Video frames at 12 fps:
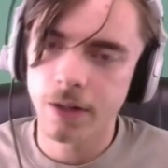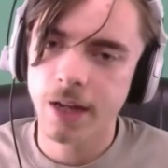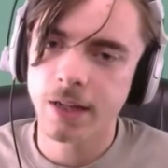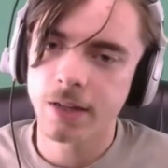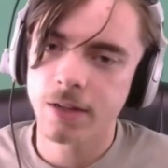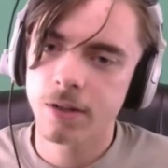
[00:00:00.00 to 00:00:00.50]

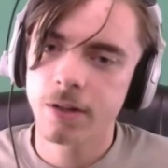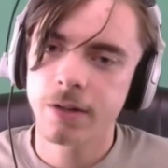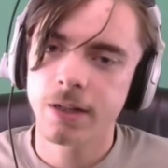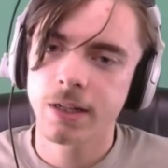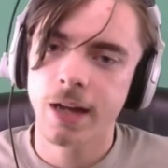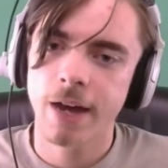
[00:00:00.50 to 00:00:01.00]
yeah, he's
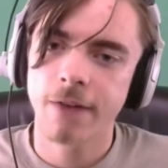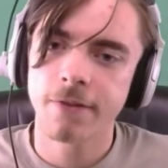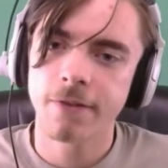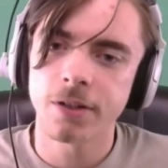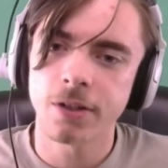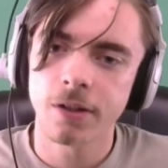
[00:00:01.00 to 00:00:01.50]
totally
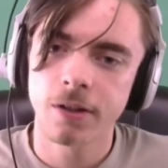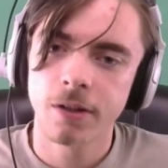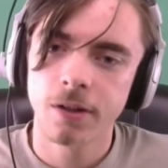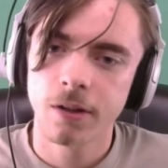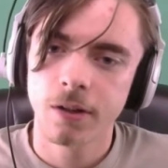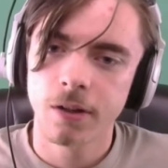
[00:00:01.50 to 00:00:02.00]
savage,
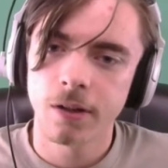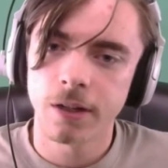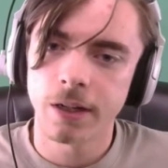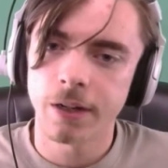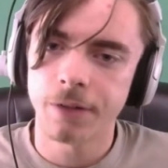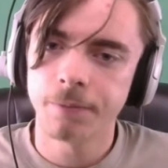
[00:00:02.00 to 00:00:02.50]

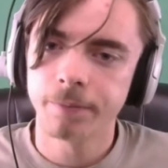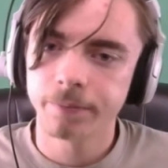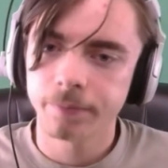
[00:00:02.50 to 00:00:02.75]
you know.